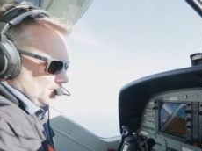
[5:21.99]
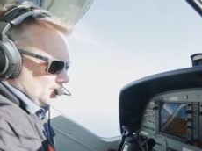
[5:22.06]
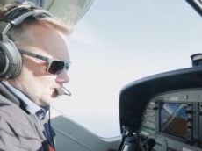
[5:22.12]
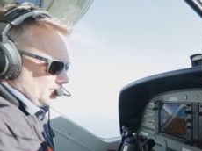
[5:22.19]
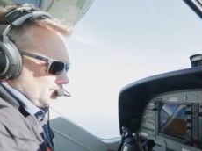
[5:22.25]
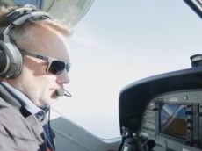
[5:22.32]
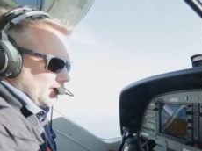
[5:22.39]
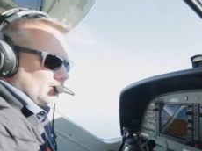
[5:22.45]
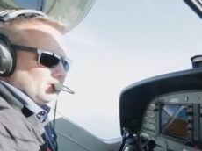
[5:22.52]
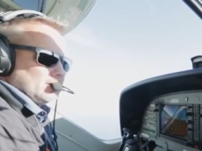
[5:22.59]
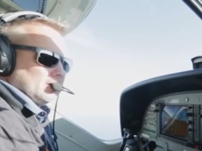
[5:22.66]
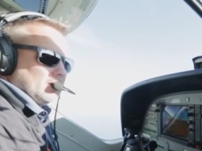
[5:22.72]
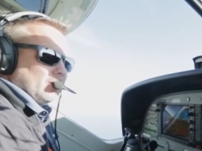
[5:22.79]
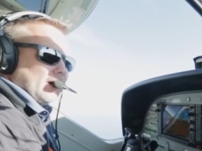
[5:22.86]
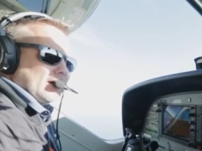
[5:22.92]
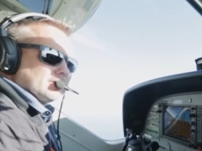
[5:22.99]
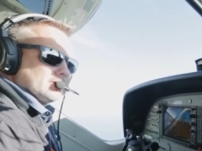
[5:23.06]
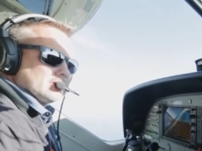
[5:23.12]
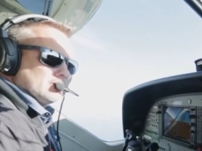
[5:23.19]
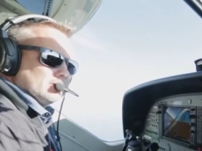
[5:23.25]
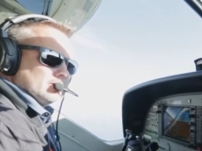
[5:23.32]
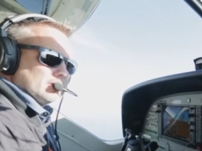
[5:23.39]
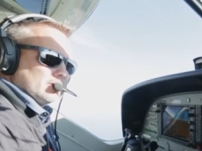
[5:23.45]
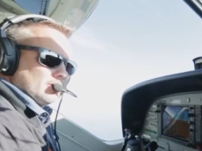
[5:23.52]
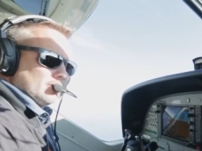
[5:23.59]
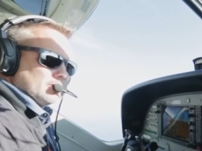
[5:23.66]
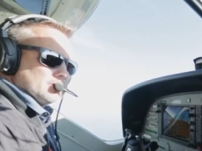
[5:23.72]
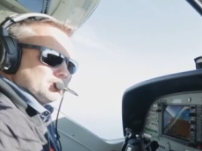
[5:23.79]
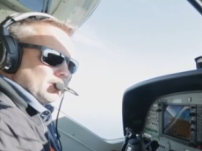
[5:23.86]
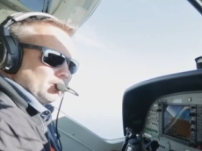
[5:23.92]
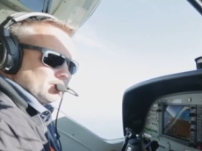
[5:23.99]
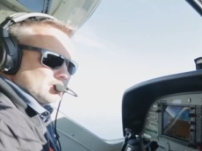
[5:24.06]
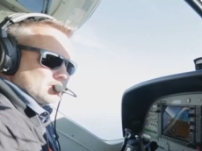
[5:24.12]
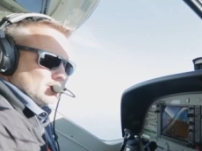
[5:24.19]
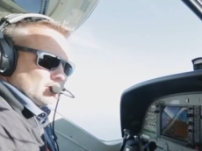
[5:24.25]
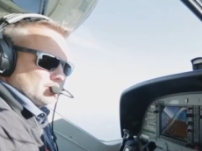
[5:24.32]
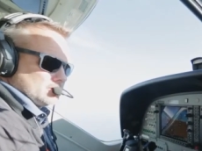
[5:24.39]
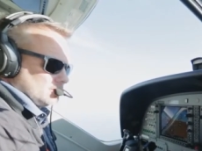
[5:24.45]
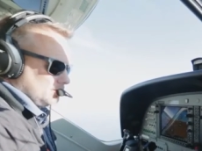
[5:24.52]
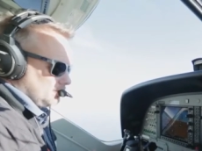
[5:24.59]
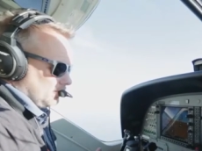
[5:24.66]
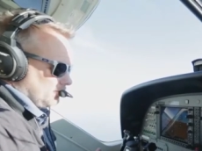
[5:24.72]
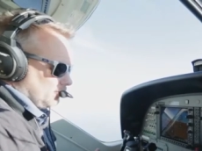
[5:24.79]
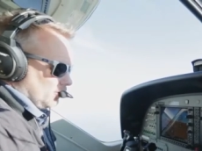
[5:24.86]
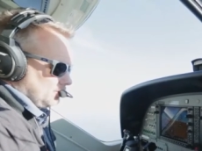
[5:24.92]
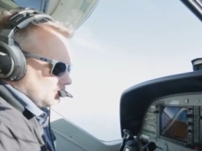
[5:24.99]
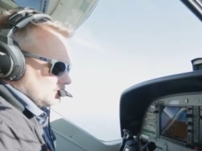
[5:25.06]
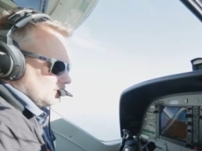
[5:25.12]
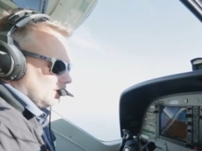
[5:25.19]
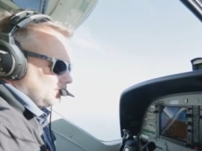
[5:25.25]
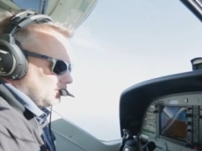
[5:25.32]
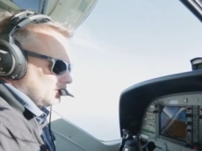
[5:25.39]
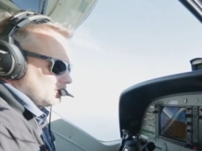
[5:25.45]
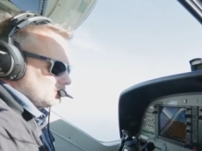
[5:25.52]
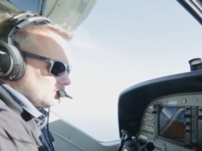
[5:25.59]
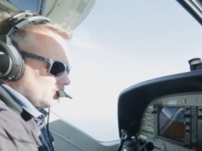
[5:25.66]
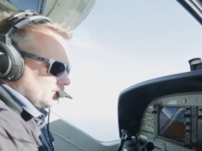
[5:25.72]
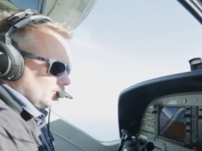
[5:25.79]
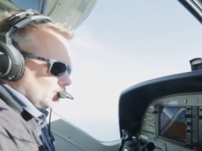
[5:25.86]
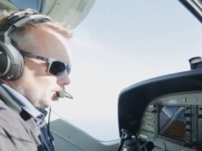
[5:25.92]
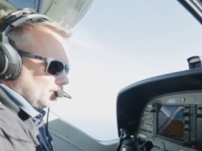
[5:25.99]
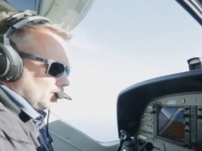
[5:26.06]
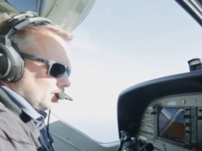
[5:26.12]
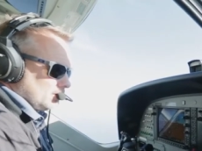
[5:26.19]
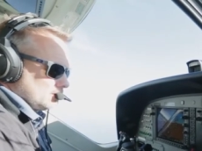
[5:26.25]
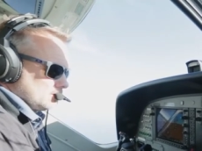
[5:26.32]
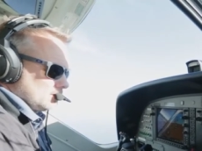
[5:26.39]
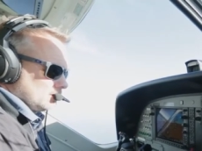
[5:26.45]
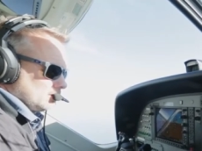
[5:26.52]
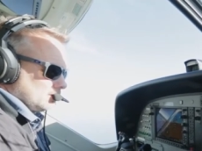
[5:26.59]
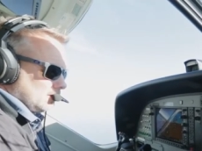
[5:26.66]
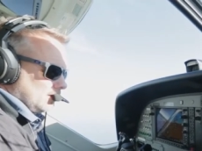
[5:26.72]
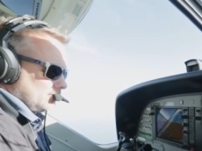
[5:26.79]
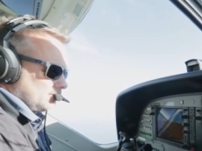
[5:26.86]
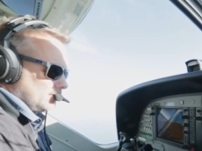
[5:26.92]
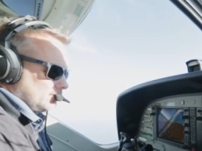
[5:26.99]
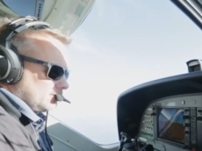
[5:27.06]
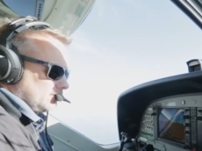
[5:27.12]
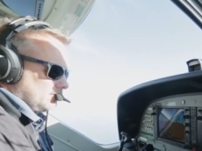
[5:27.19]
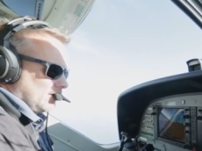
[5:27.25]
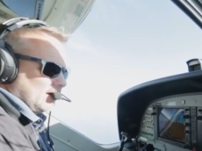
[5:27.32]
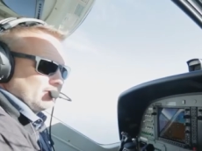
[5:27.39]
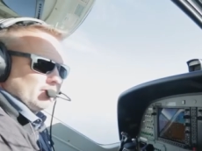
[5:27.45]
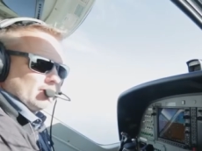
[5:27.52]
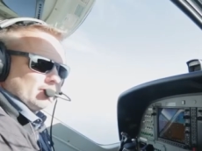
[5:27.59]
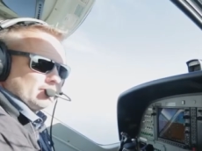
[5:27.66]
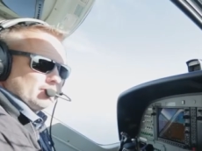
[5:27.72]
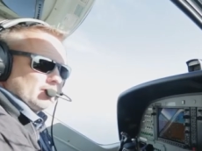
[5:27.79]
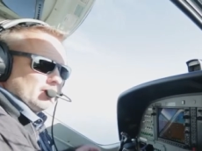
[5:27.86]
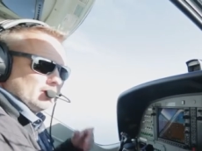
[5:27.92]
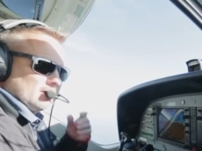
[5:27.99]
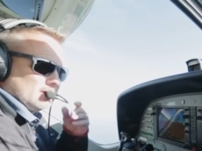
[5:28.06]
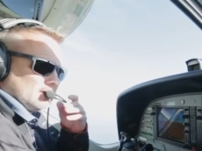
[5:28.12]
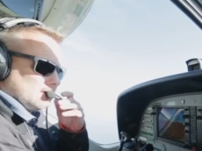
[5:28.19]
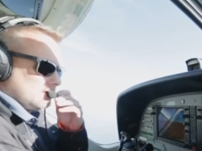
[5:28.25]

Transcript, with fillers: it's a fairly low altitude in cruise, but we'll show some performance numbers and fuel burns at, at 500 feet,